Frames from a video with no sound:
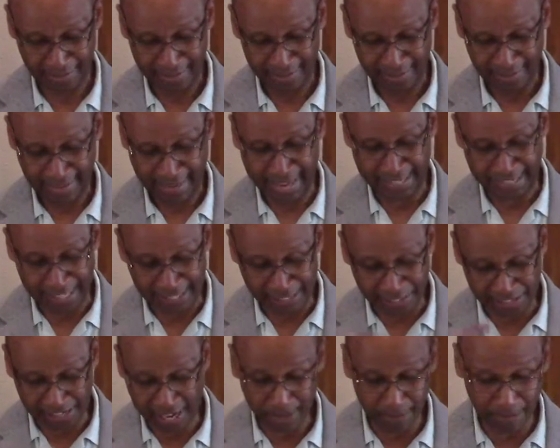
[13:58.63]
and he
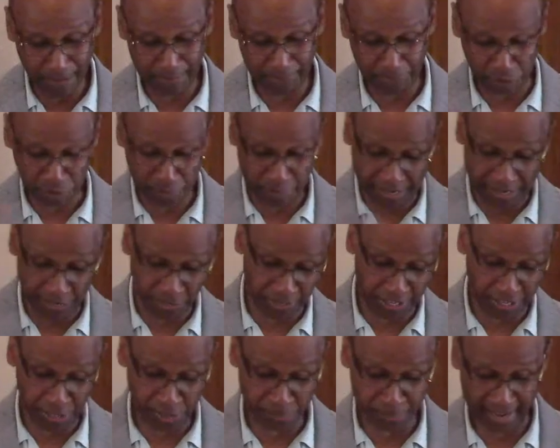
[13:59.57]
set him up to speak on
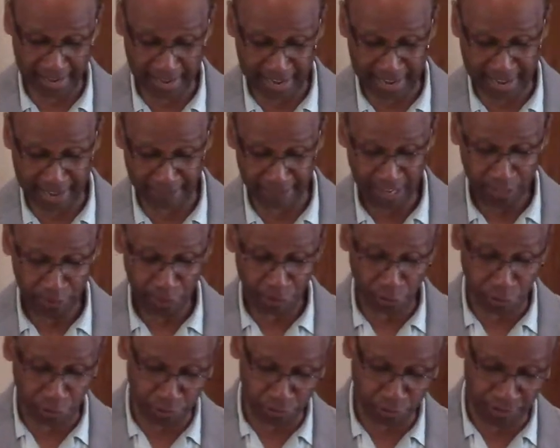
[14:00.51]
his behalf to
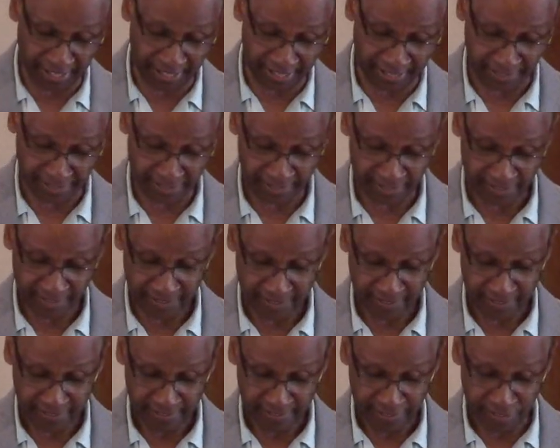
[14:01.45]
do this.
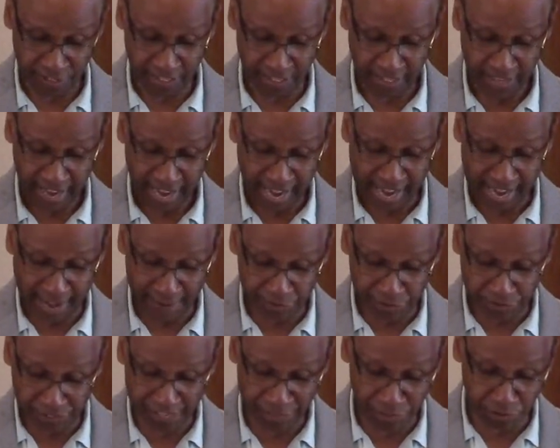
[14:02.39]
See, I have
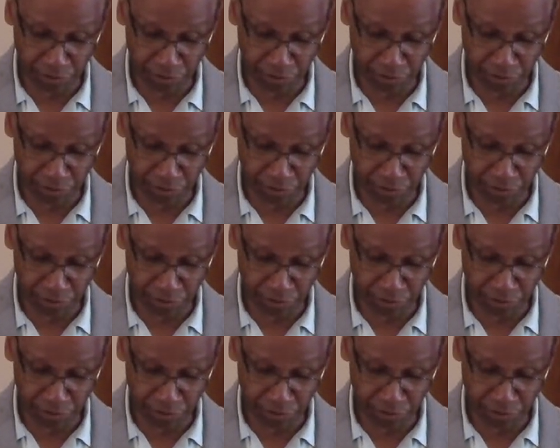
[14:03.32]
set you